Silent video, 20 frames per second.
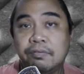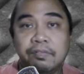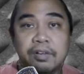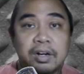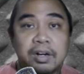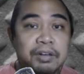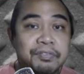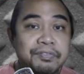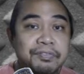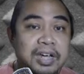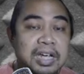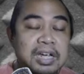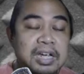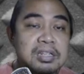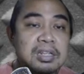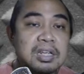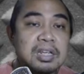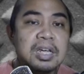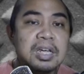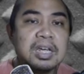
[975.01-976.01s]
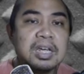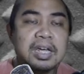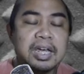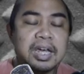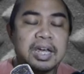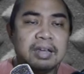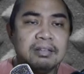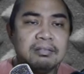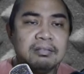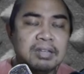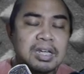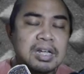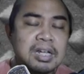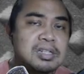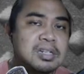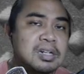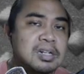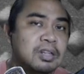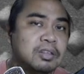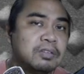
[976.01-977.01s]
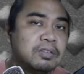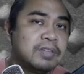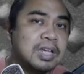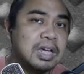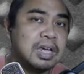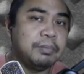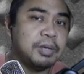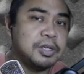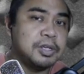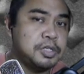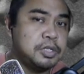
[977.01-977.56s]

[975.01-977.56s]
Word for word: very fast, and deals a lot of damage.